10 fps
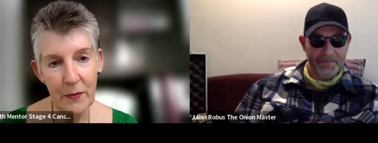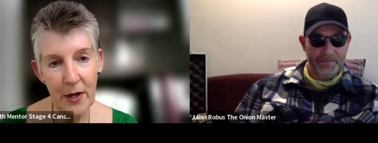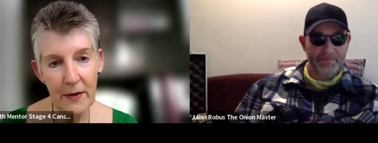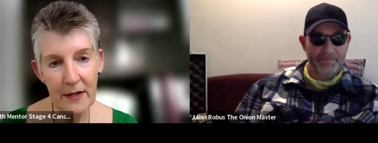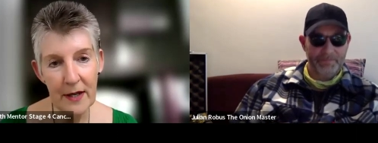
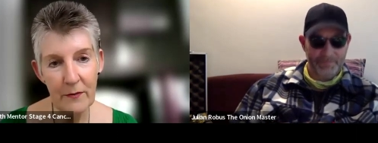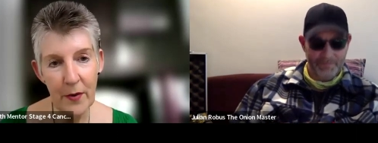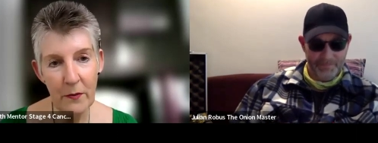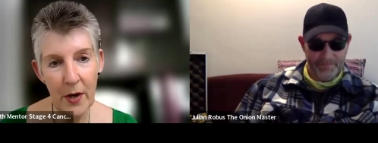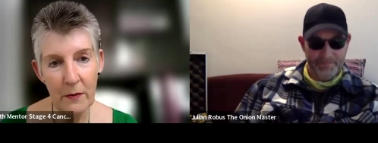Speaker 1: we, we,
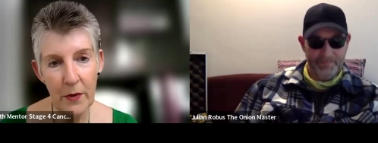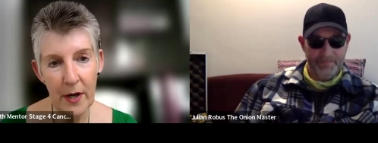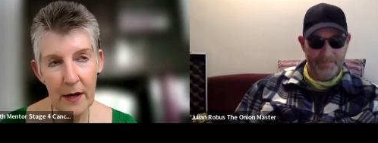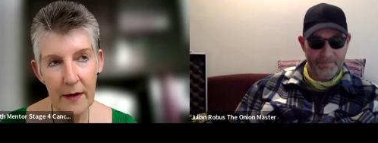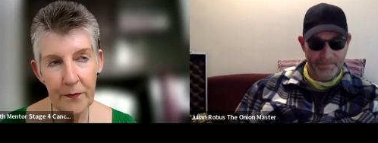we're,
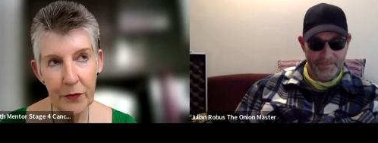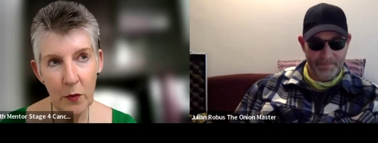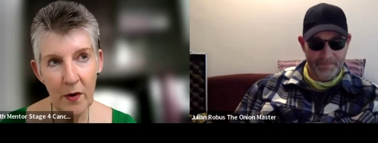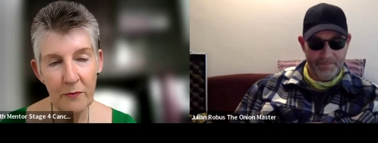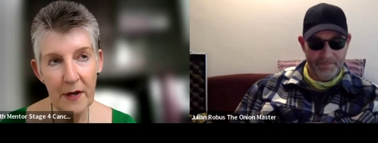we're,
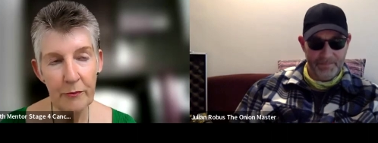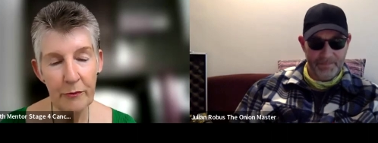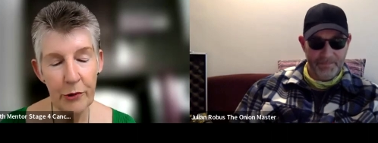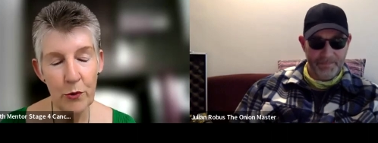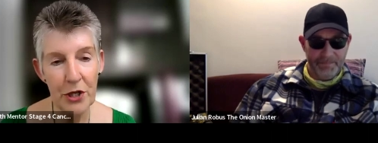we've
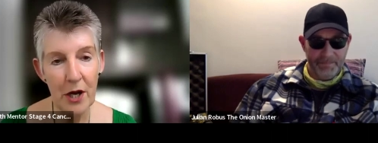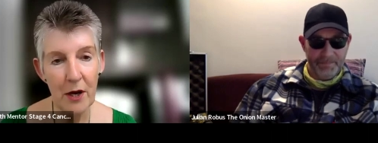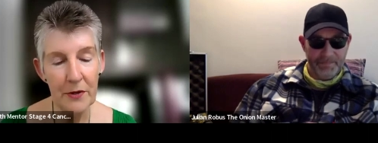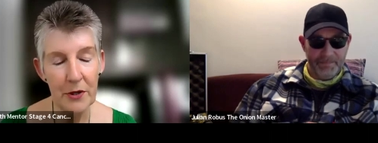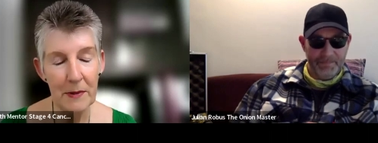been brought
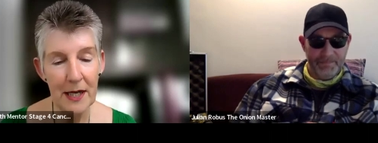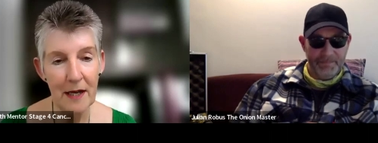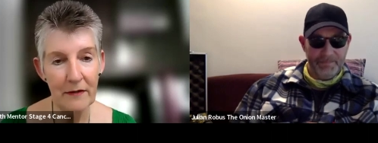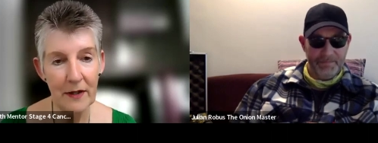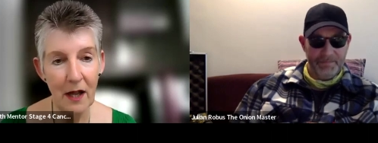up to
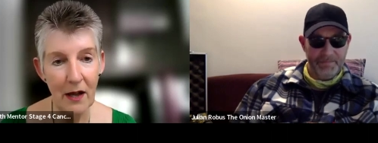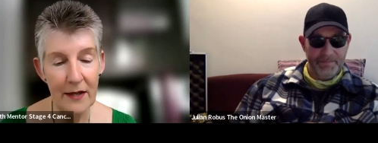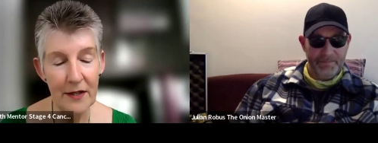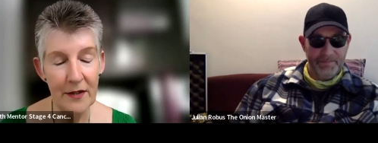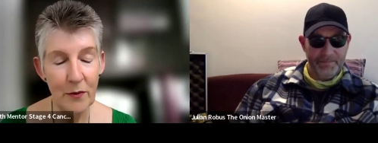believe
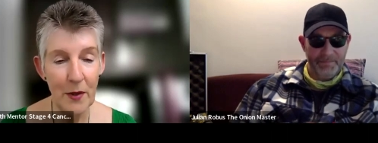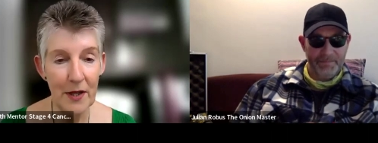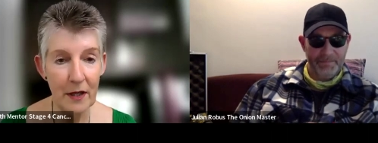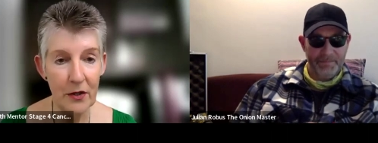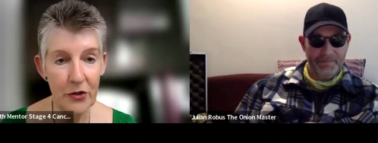lies that we
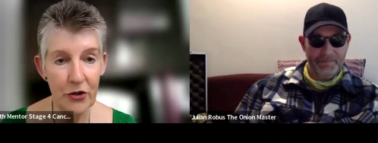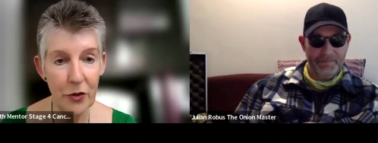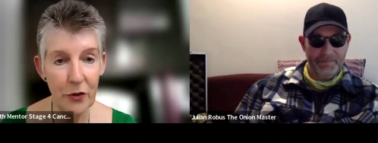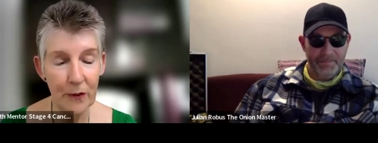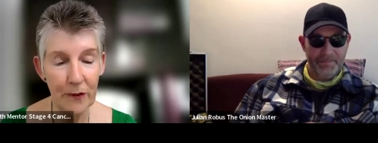think are
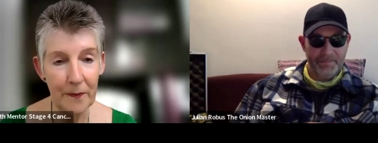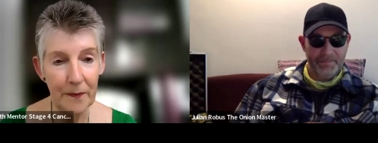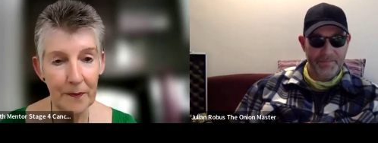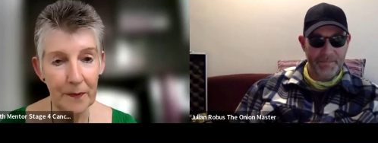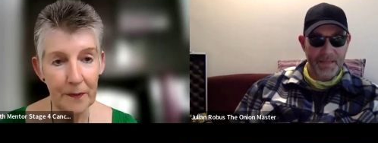true.
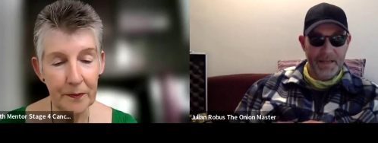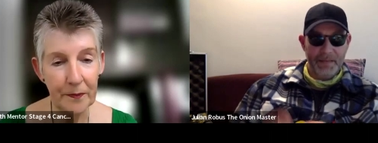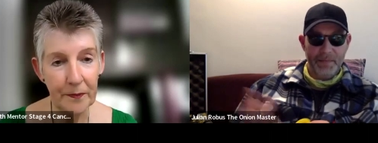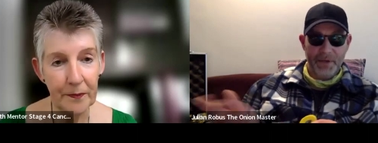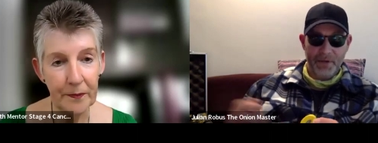
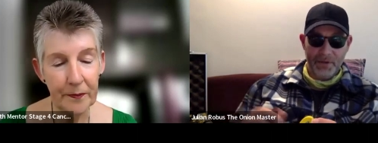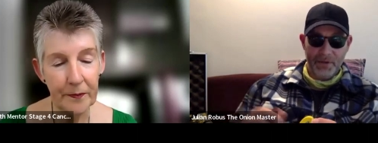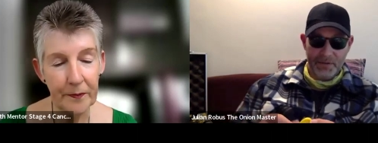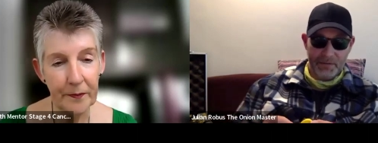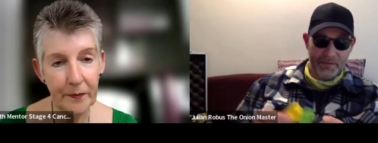
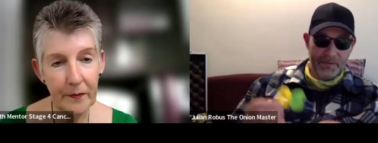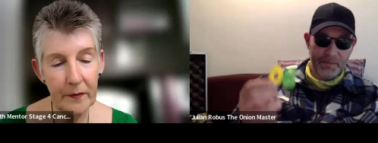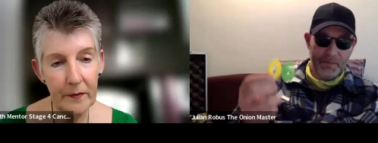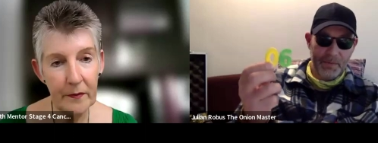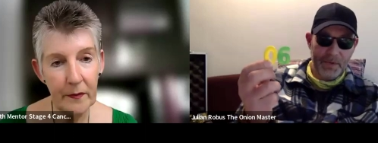
Speaker 2: Because
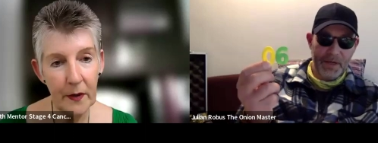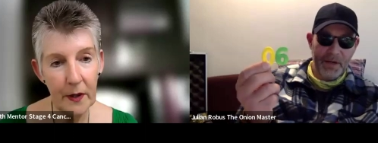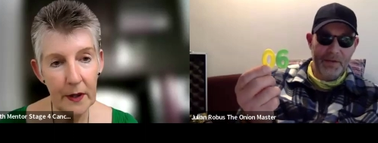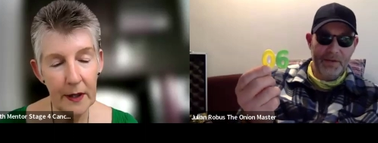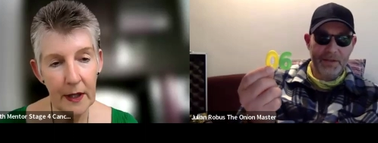when we
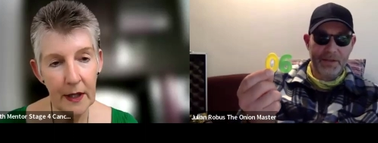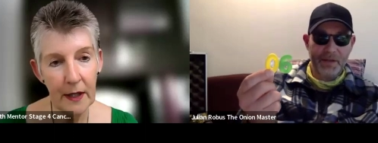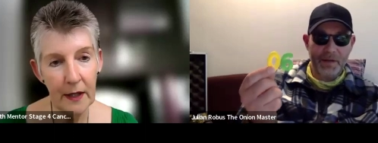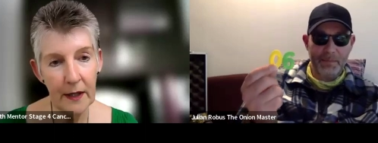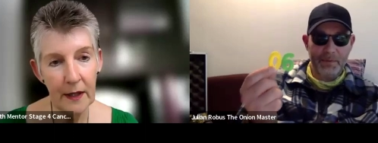learn this
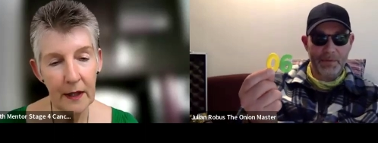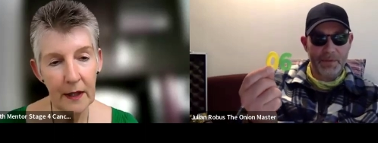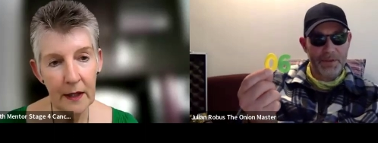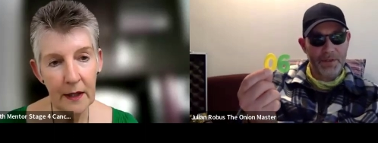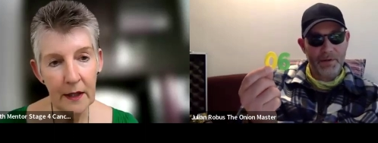stuff
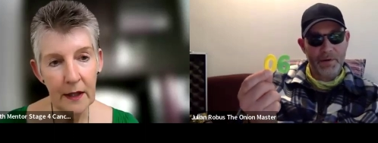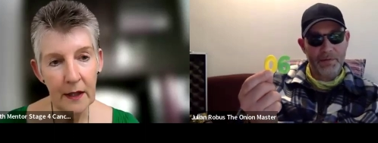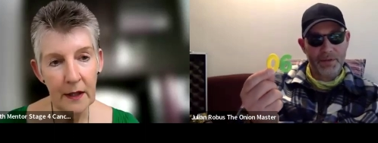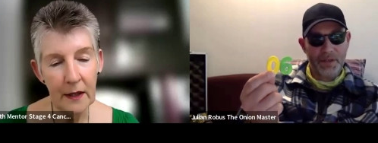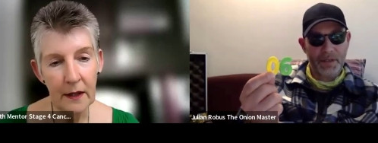between zero
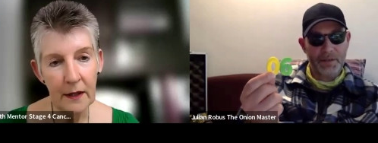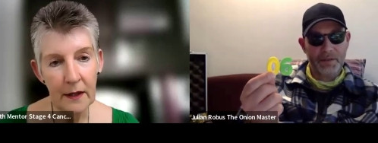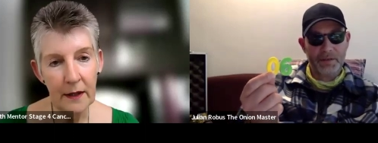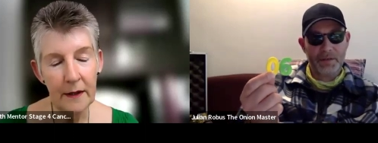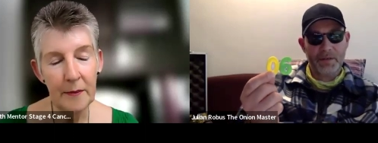and
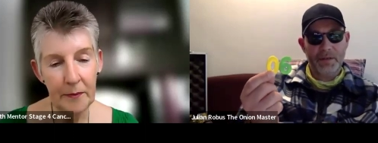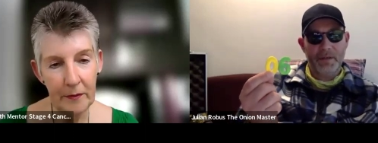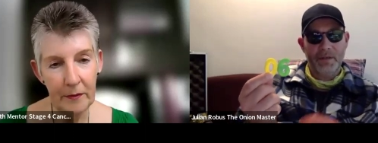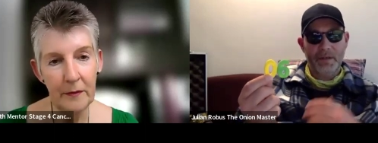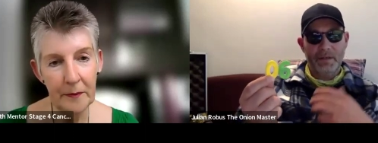six,
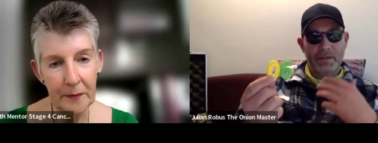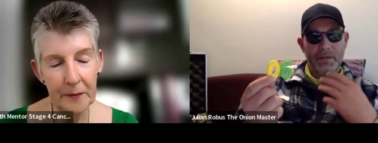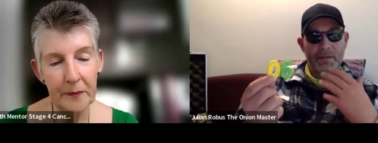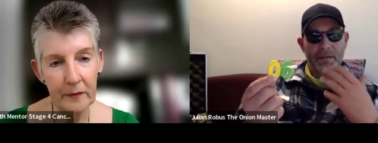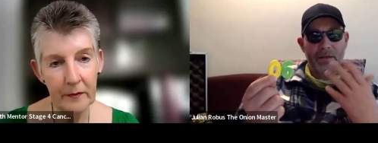
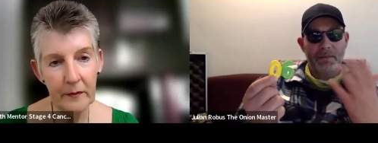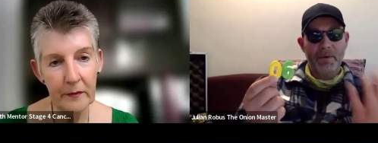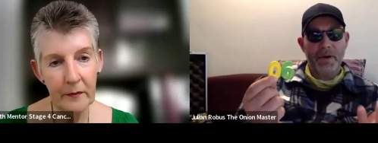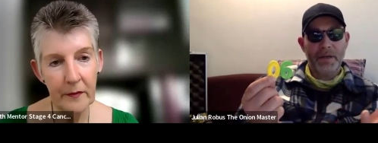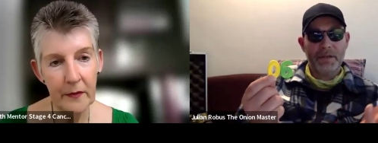the
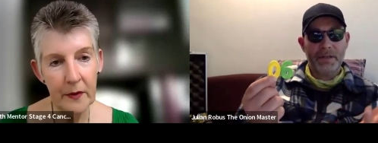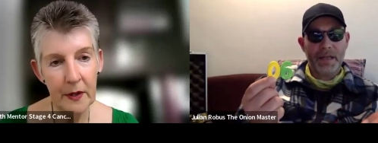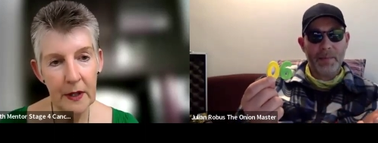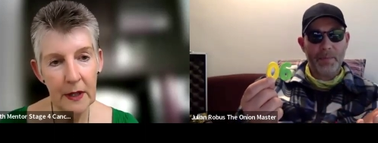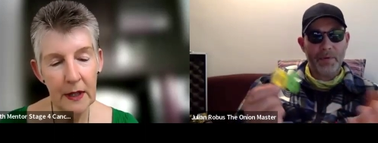mind at
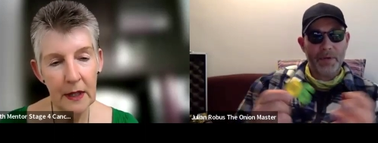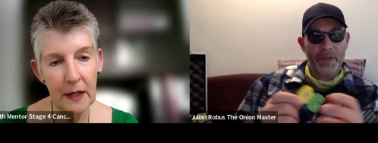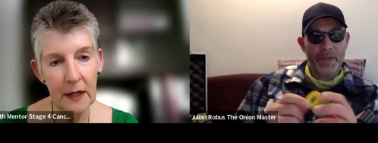that point